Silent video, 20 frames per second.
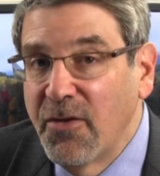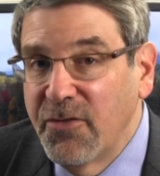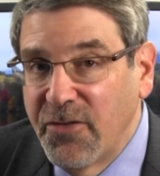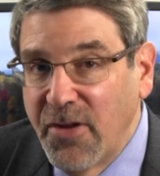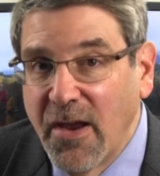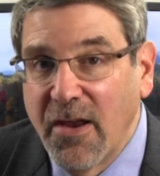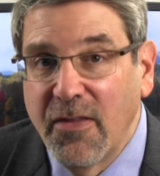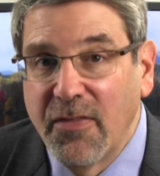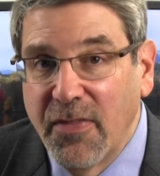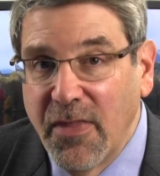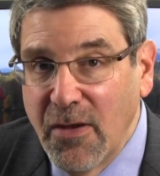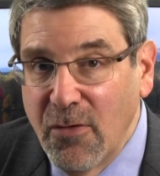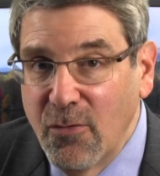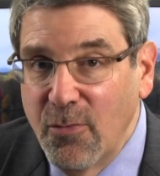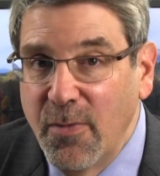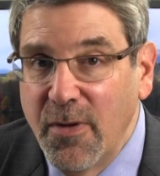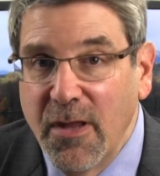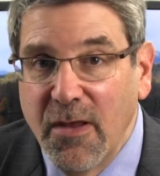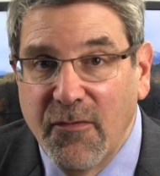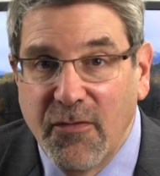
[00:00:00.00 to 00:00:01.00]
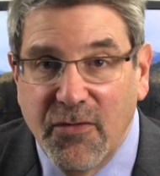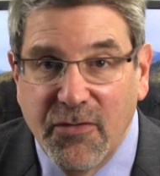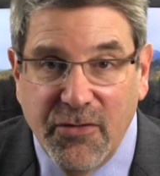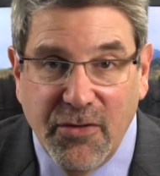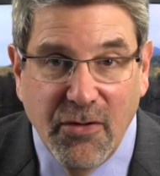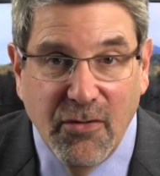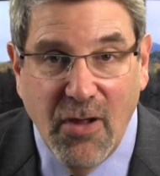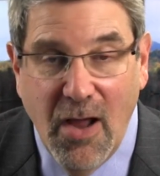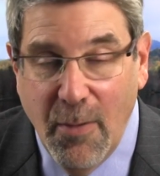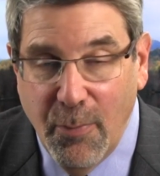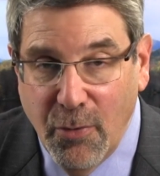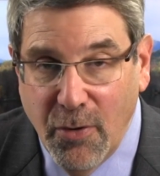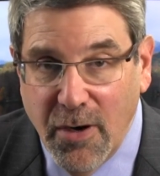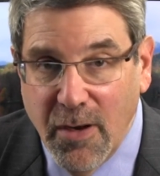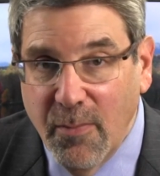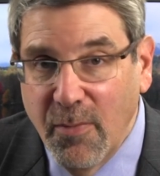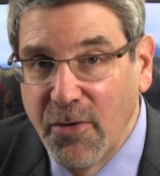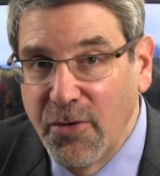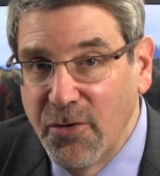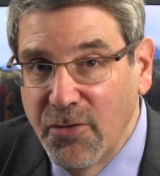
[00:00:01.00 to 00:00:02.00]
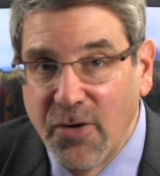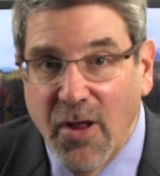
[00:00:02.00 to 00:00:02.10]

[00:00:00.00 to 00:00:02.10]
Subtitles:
Second thing would be if it's still operating but